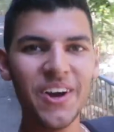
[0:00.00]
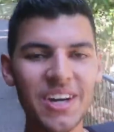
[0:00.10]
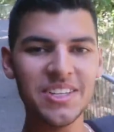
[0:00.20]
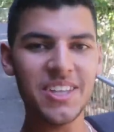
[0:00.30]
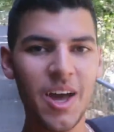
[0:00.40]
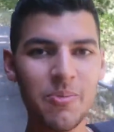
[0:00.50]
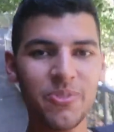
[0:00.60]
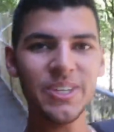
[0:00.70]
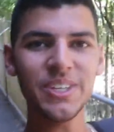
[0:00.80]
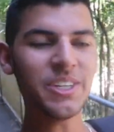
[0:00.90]
guys,
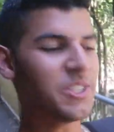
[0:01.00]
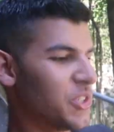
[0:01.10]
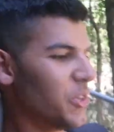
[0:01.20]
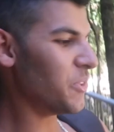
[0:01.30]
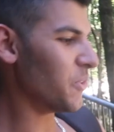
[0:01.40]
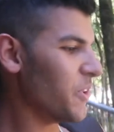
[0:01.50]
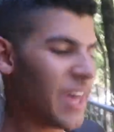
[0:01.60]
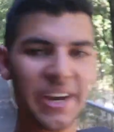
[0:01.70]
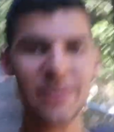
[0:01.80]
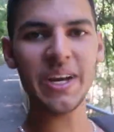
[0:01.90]
hopefully you enjoyed all
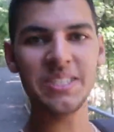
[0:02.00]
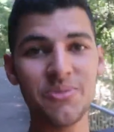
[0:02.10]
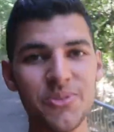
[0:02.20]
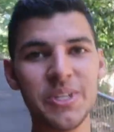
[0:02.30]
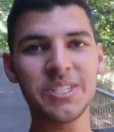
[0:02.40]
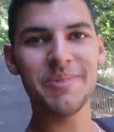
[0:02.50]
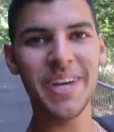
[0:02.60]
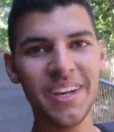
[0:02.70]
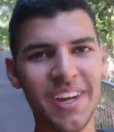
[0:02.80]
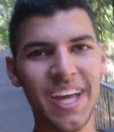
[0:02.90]
that crazy footage,
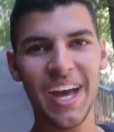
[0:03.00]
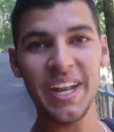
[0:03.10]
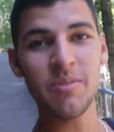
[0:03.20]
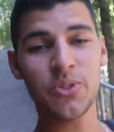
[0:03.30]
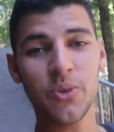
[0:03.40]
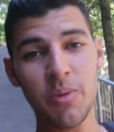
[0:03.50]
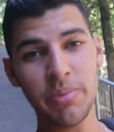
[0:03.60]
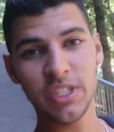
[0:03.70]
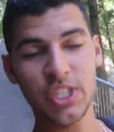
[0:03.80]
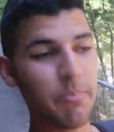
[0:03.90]
man. I never thought
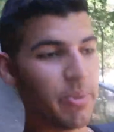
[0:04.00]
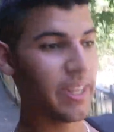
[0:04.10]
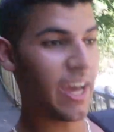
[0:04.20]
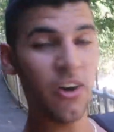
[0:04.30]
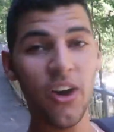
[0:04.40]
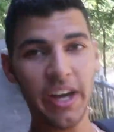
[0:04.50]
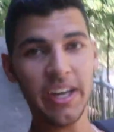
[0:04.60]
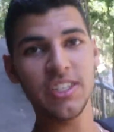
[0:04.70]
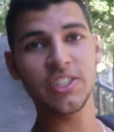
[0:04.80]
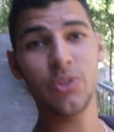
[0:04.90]
I'd be jumping that high
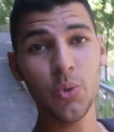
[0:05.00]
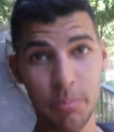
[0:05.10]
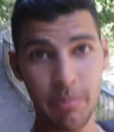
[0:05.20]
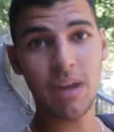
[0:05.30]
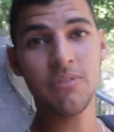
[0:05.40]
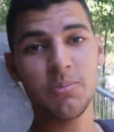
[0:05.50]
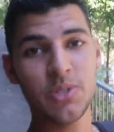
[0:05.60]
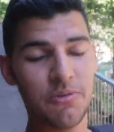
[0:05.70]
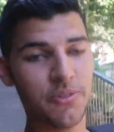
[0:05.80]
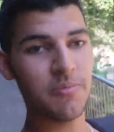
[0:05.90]
and doing
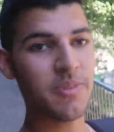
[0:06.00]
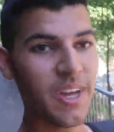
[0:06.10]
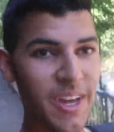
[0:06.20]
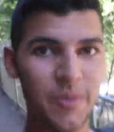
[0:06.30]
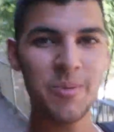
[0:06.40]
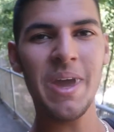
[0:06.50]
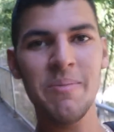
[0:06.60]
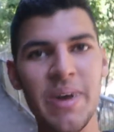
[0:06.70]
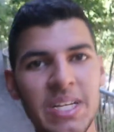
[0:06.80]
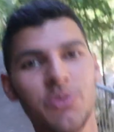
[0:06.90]
backflips off them. We
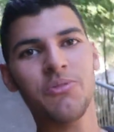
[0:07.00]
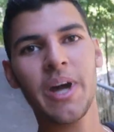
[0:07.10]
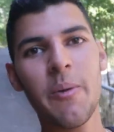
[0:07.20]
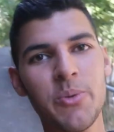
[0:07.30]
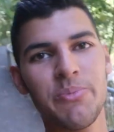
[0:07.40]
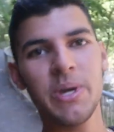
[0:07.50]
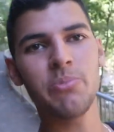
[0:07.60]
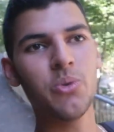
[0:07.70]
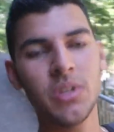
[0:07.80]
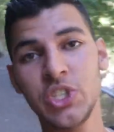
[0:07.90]
made mates with a couple of
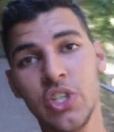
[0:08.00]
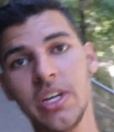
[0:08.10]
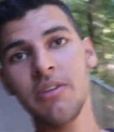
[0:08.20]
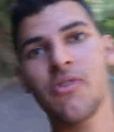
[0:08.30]
people, literally